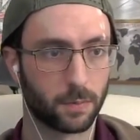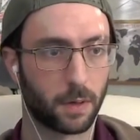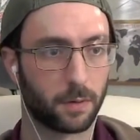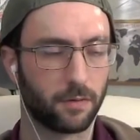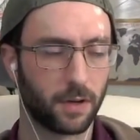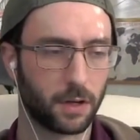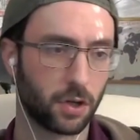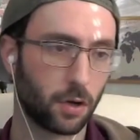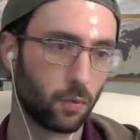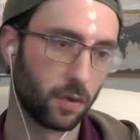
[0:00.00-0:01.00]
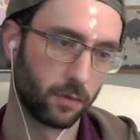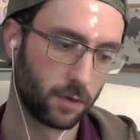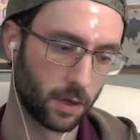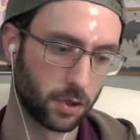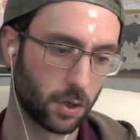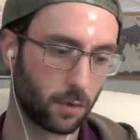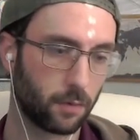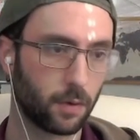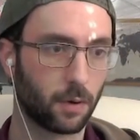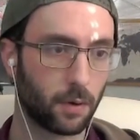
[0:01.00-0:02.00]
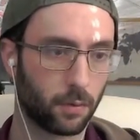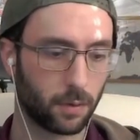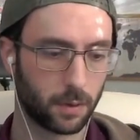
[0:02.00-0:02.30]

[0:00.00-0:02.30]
my fianchetto with a fianchetto of their own.